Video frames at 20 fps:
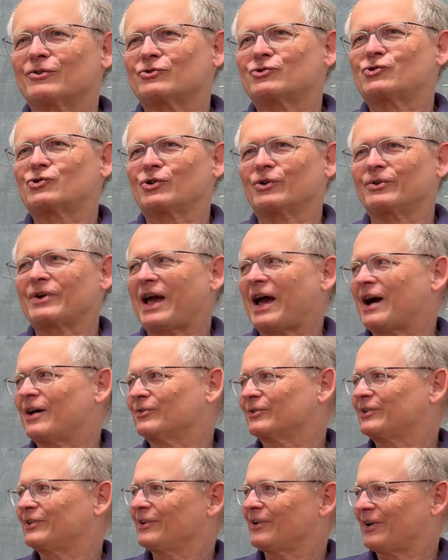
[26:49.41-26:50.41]
churn
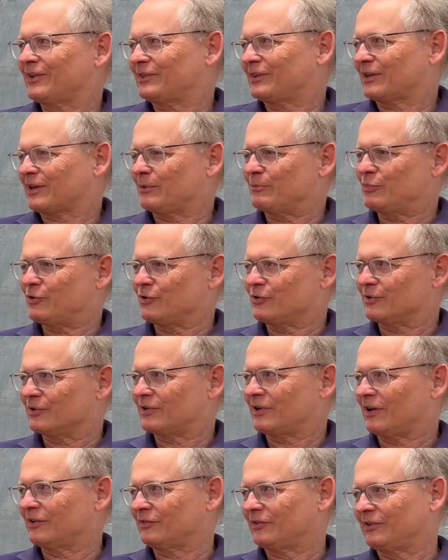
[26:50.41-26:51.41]
out at the computer
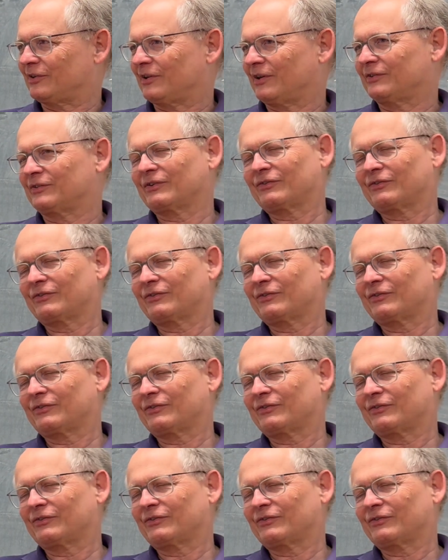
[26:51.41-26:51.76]
tons and tons